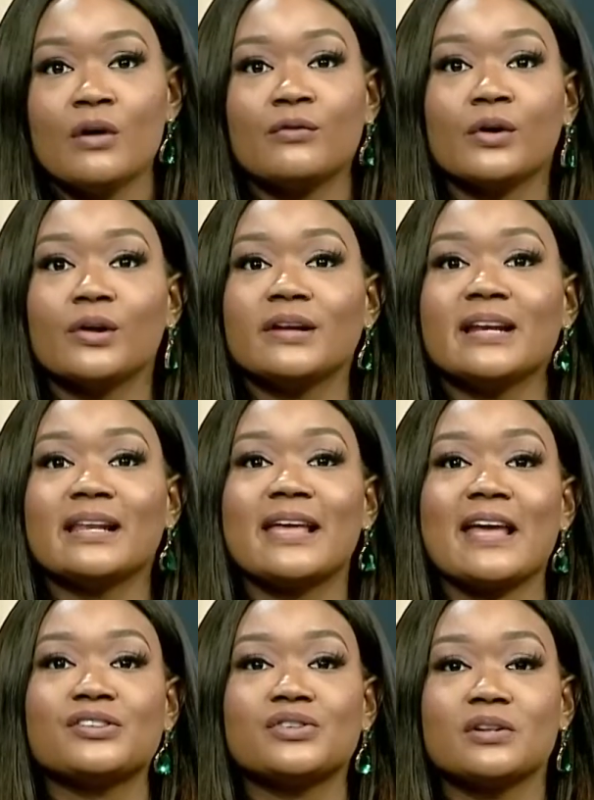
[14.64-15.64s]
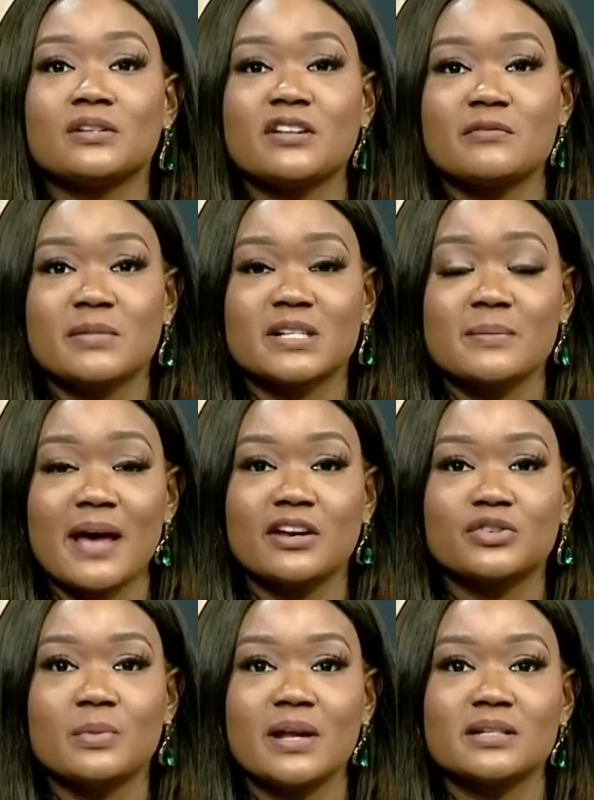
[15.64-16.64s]
Following allegations of
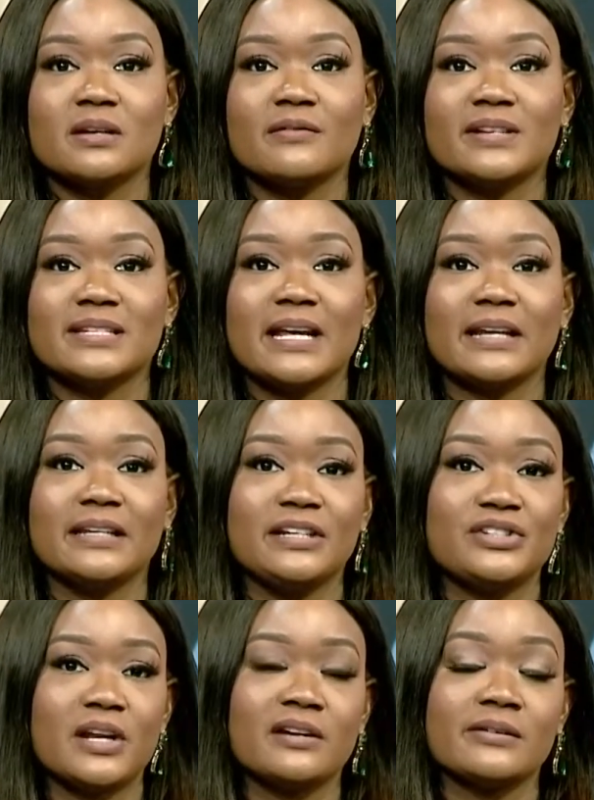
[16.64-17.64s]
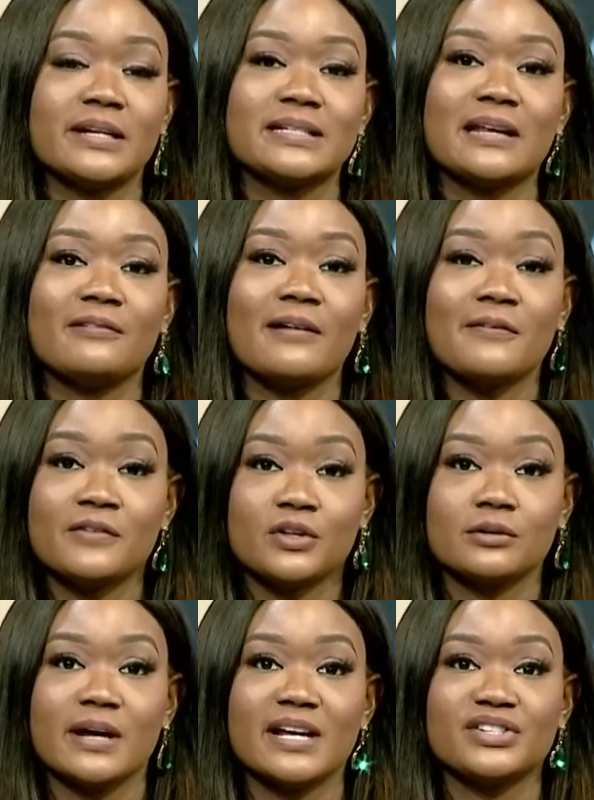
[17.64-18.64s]
mismanagement of internally generated
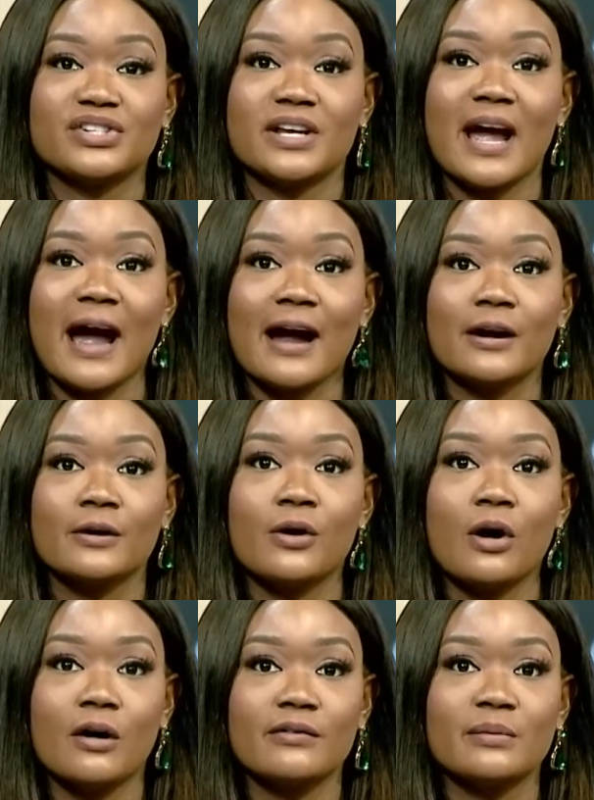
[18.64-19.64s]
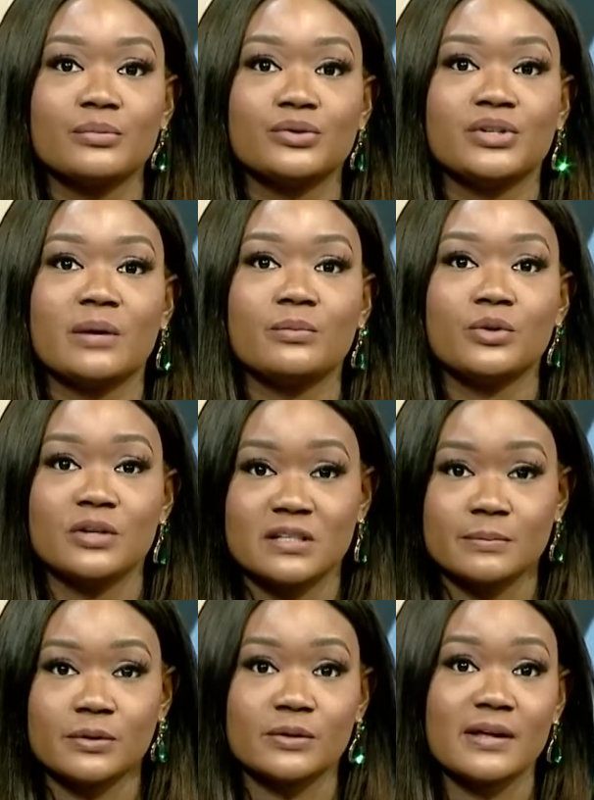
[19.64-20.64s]
revenue, IGR, of Abuja
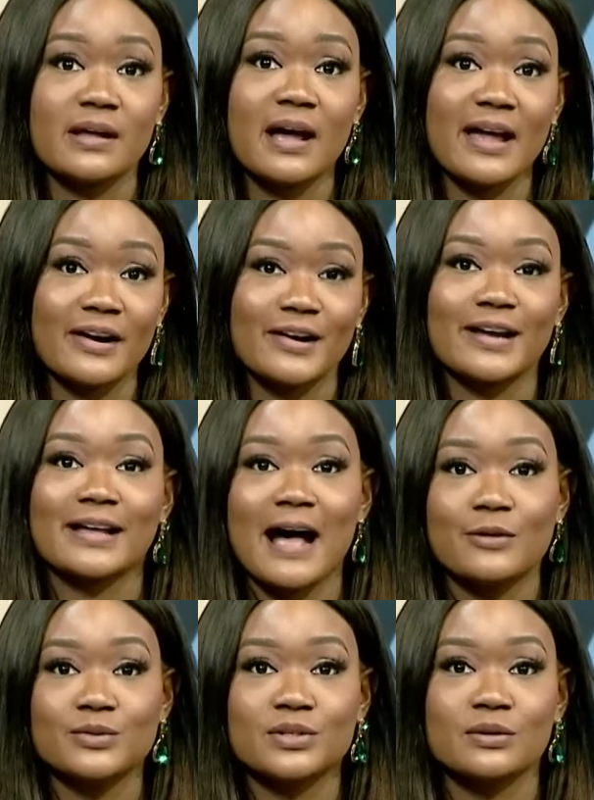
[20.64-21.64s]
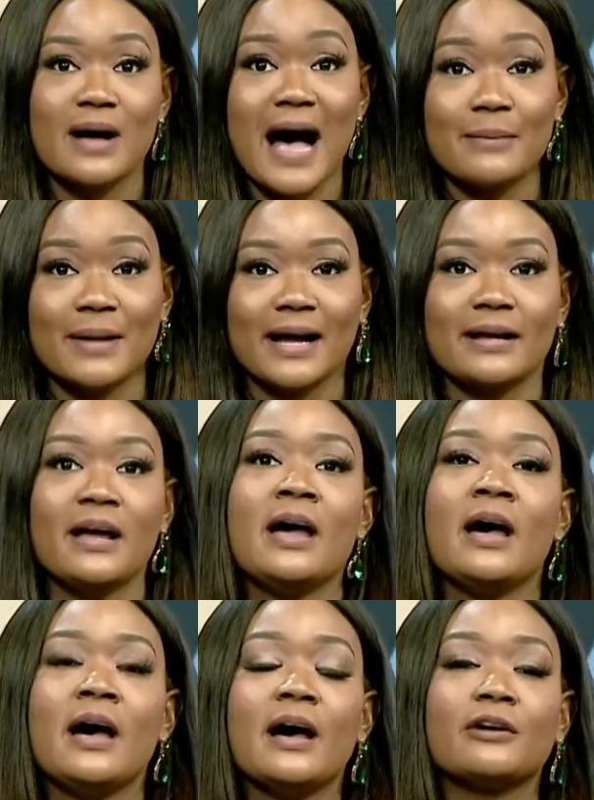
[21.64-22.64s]
Municipal Area Council, AMAC,
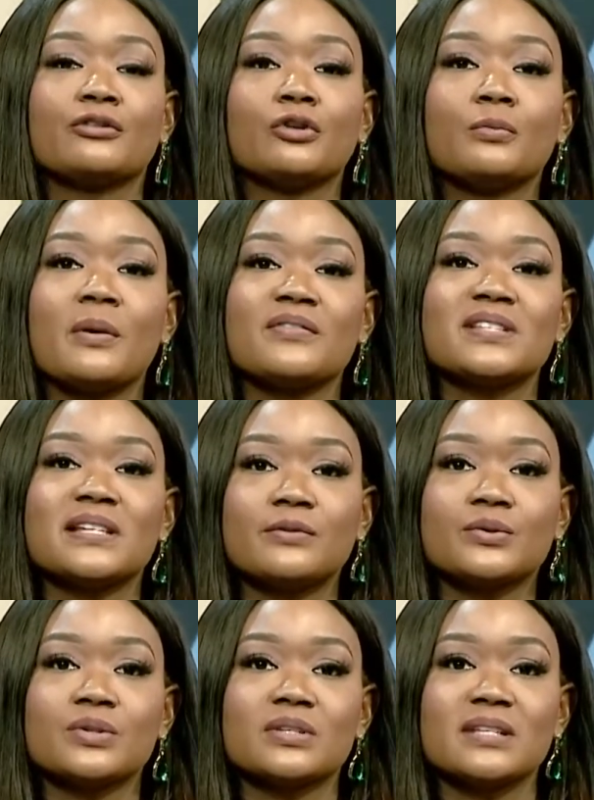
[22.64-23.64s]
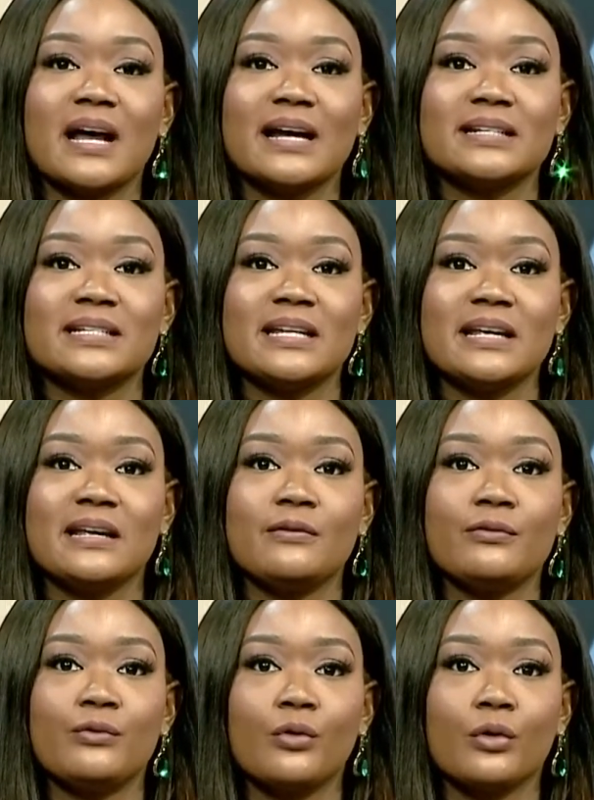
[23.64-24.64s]
a group of civil society
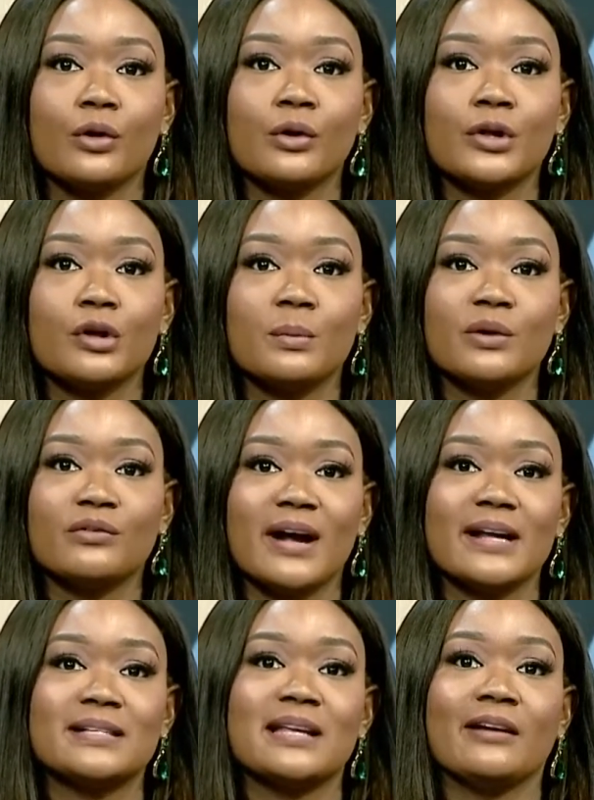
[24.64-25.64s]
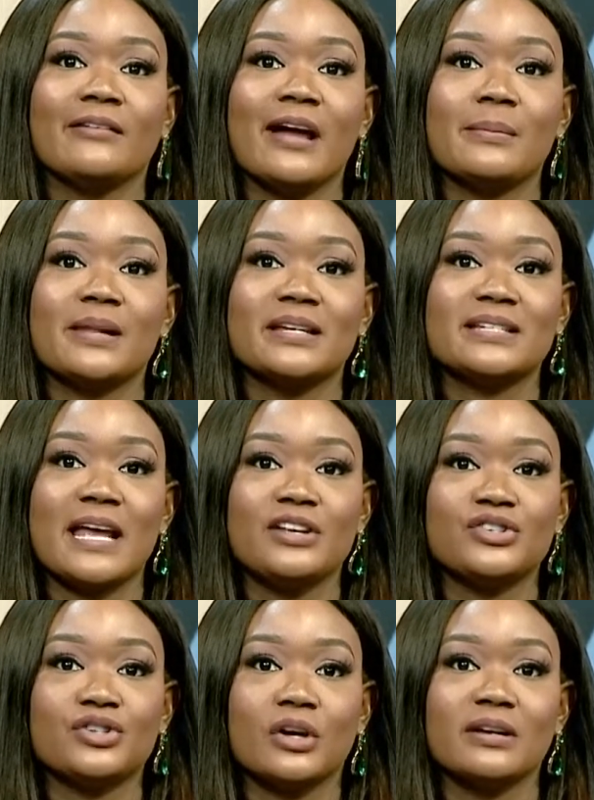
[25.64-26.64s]
for human rights and
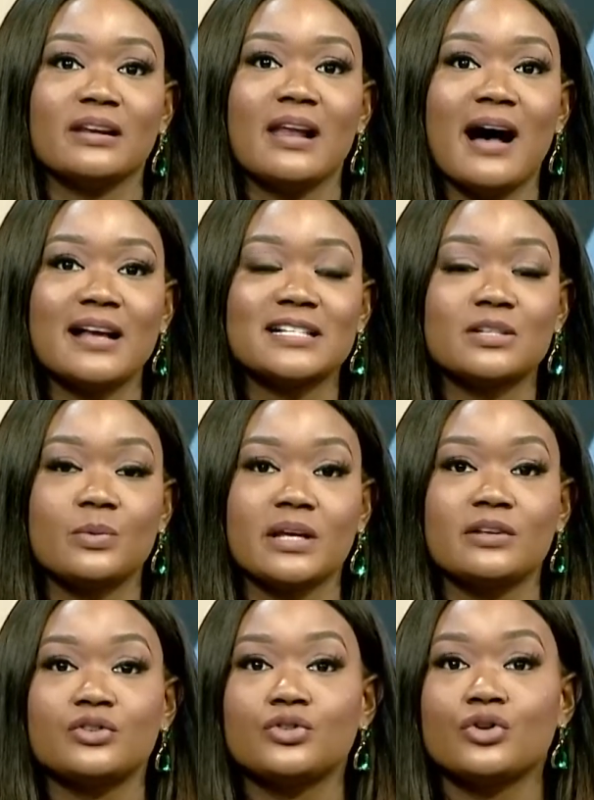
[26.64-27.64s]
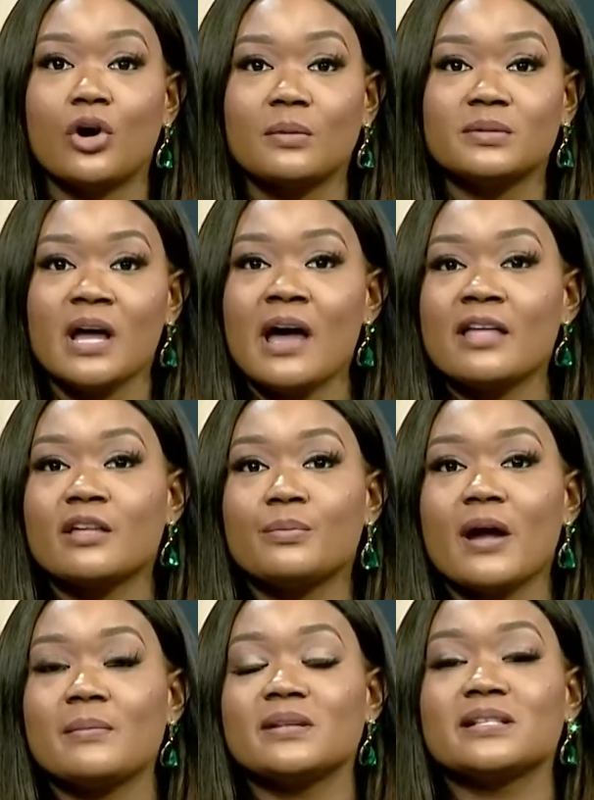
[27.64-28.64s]
rehabilitation last week stormed the
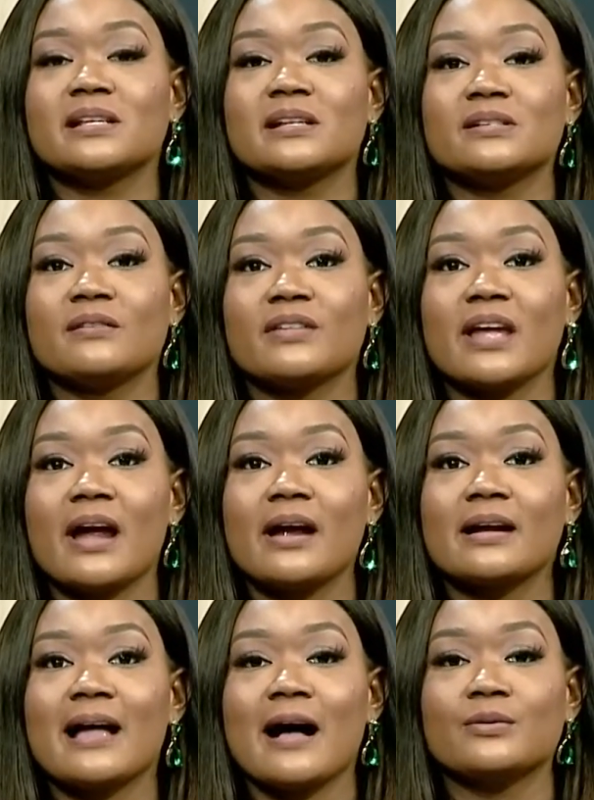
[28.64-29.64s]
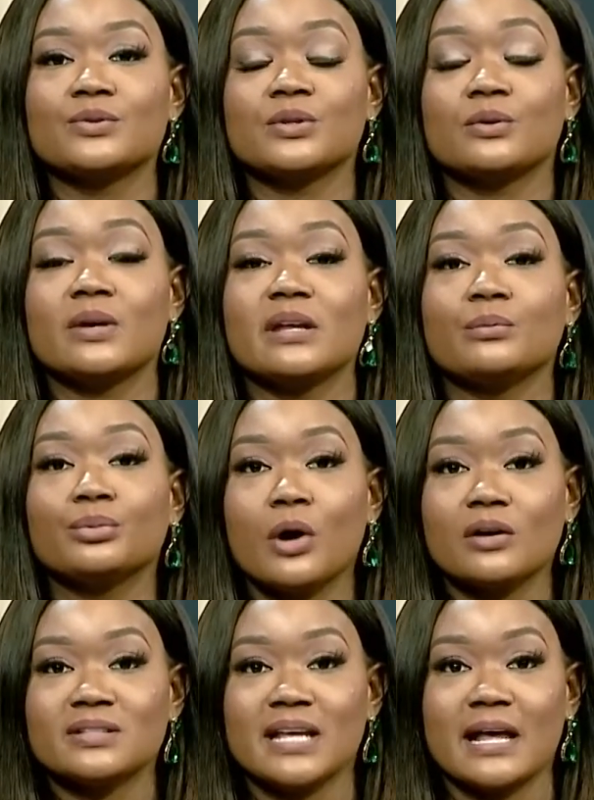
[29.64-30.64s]
premises of the area council in
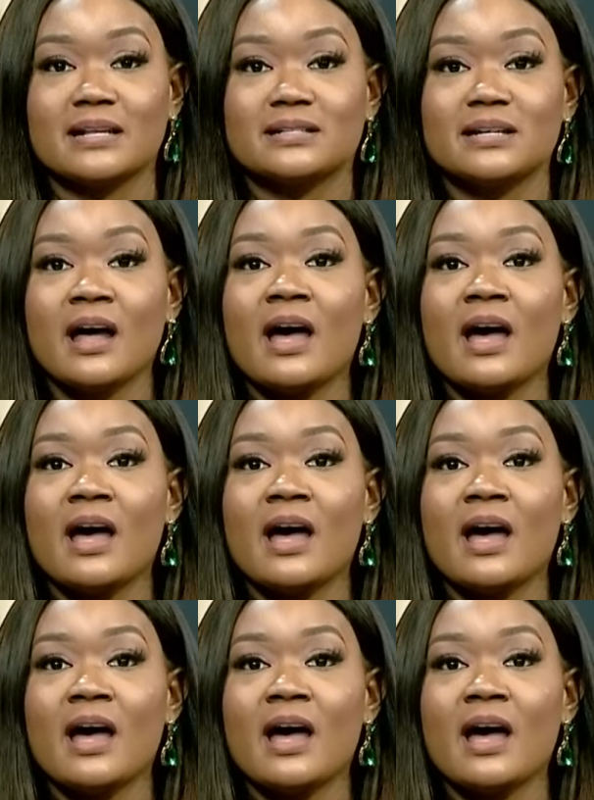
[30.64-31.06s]
protest.